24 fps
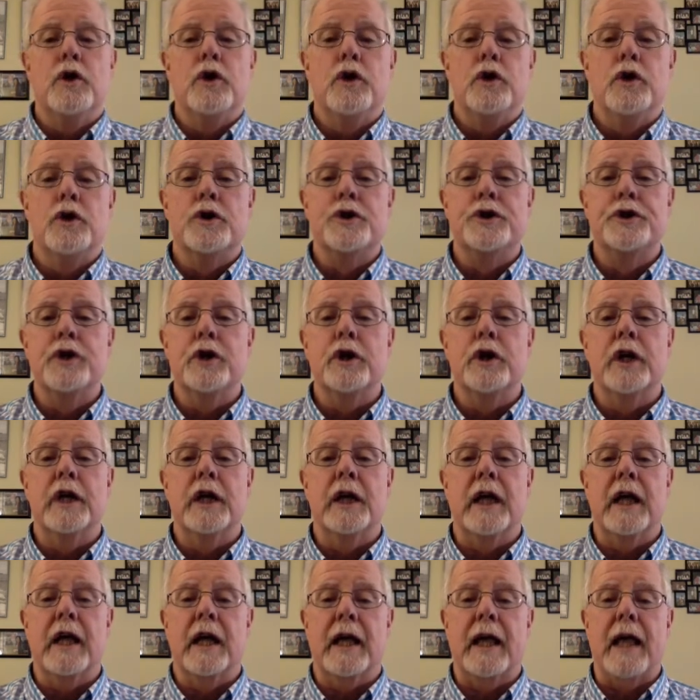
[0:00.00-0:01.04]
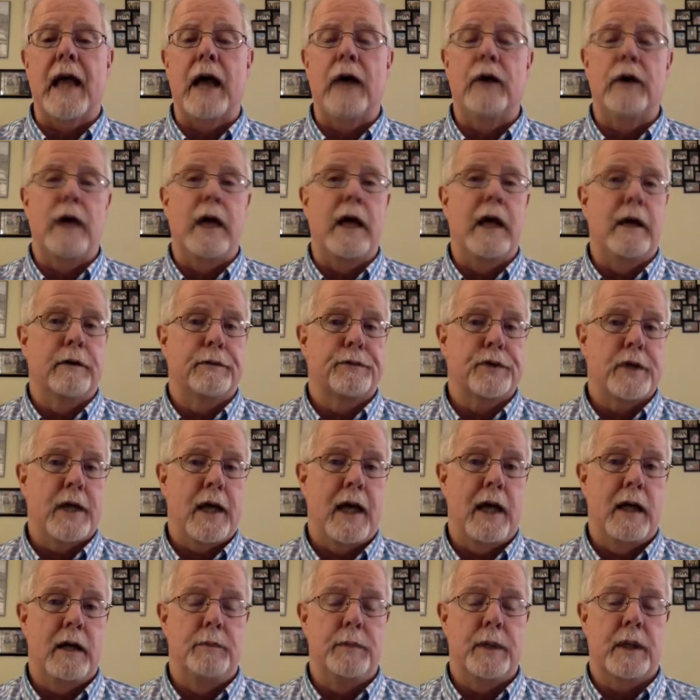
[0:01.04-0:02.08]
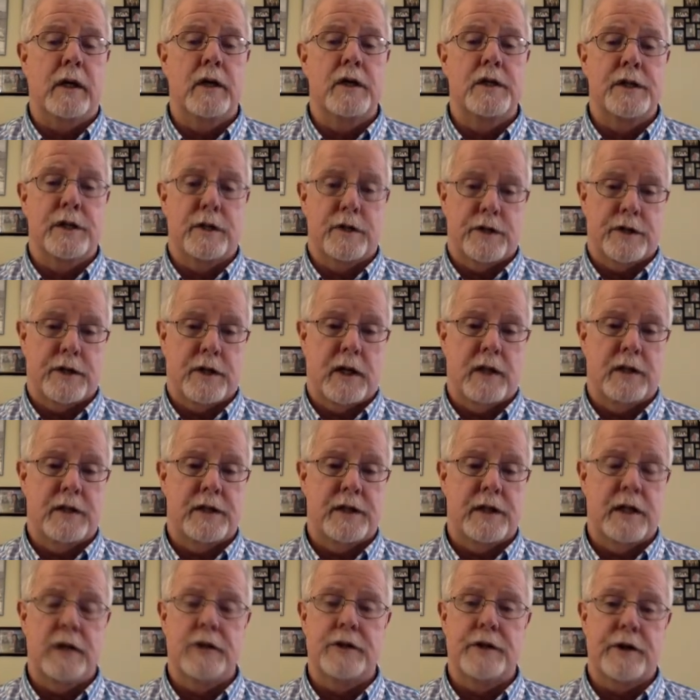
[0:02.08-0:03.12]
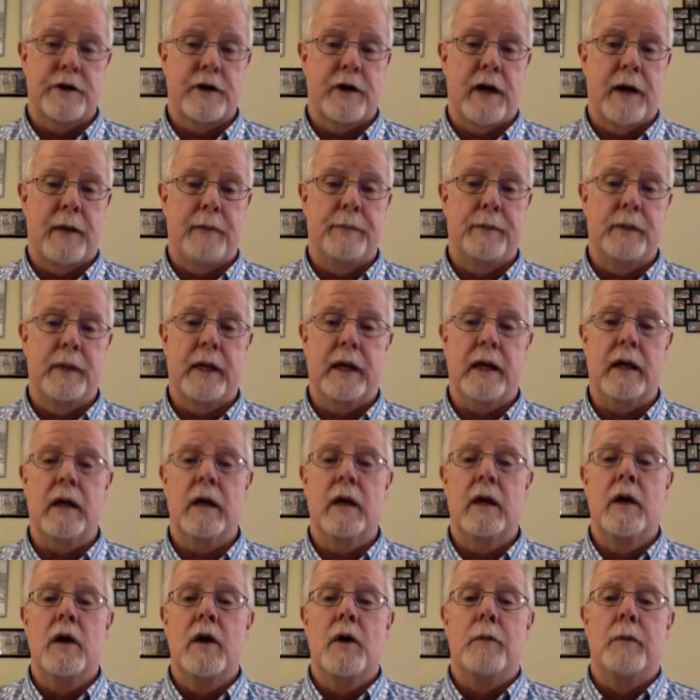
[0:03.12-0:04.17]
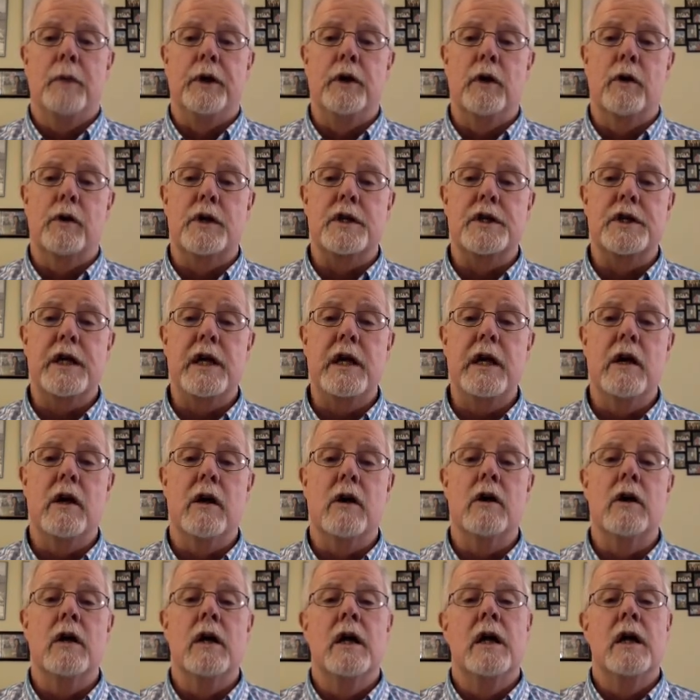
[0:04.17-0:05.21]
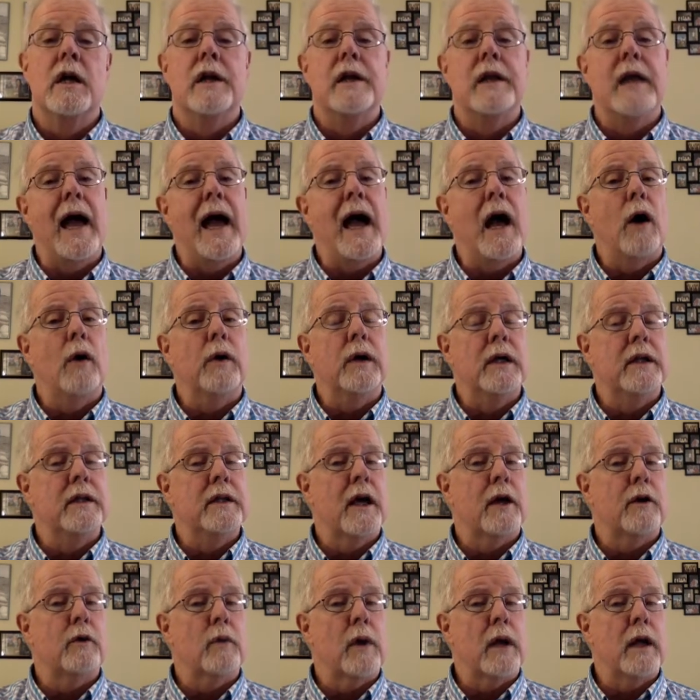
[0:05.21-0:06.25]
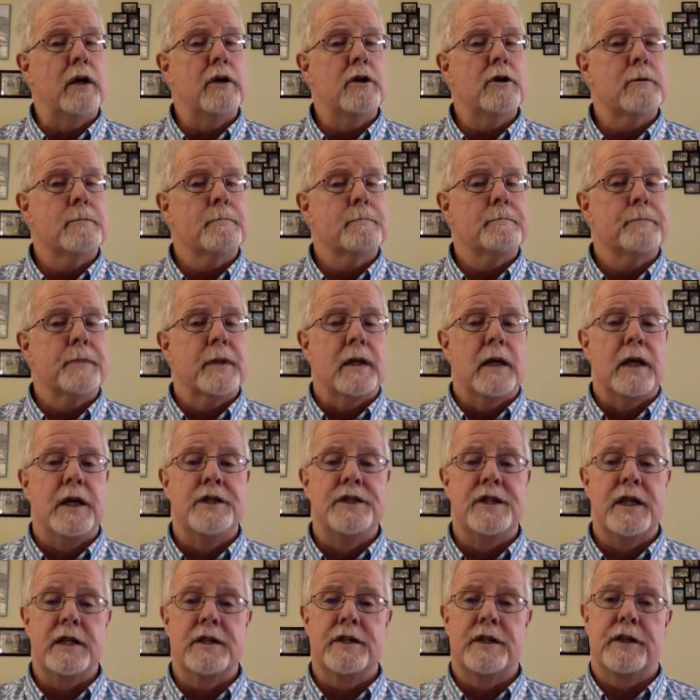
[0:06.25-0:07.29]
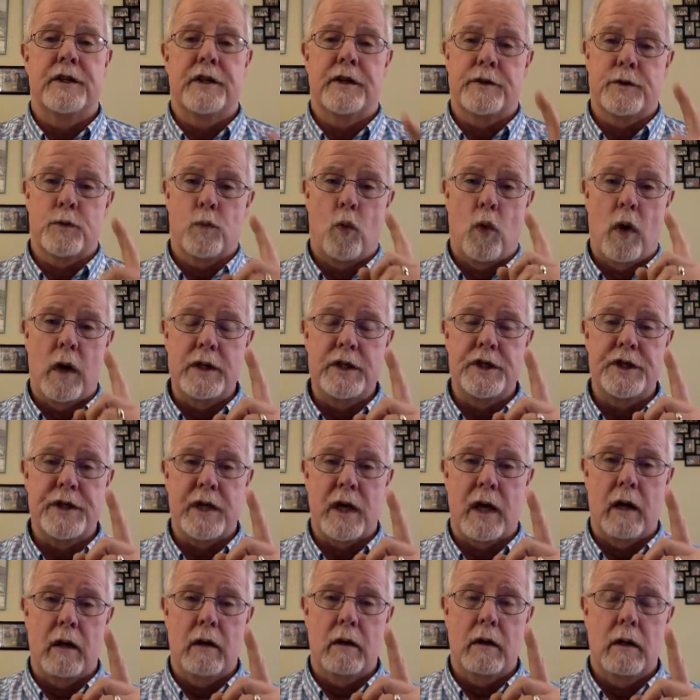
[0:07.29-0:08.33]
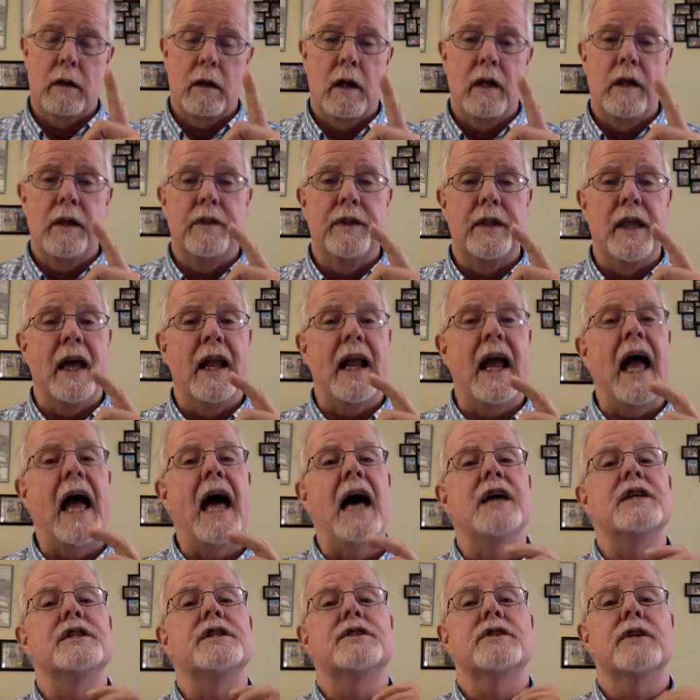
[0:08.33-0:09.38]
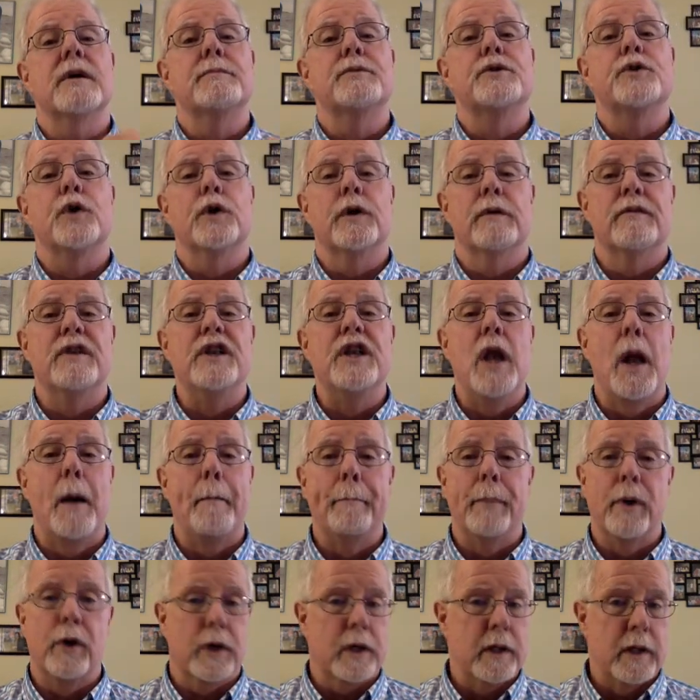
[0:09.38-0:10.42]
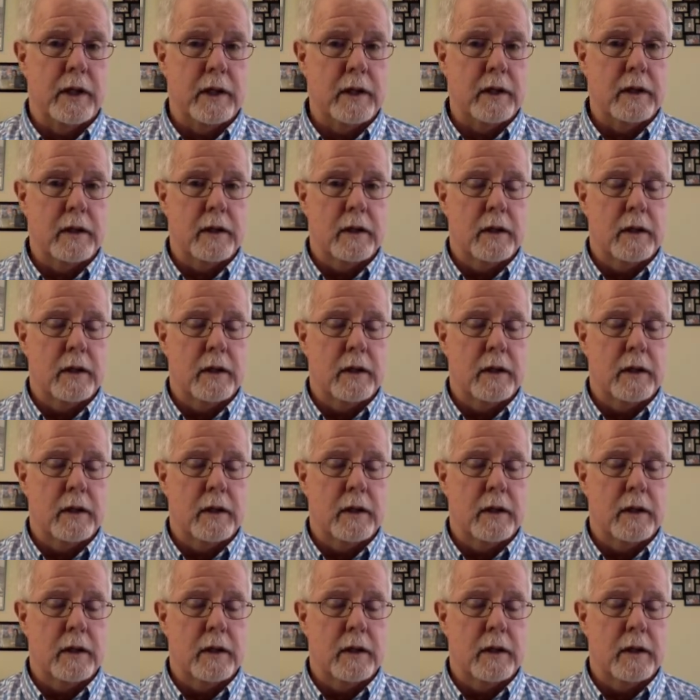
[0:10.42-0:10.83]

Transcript: you're still going to get a CountA of 10 because there's 10 cells that are not blank. But notice here, now in that range, it says that there's 1 cell that has some sort of number in it.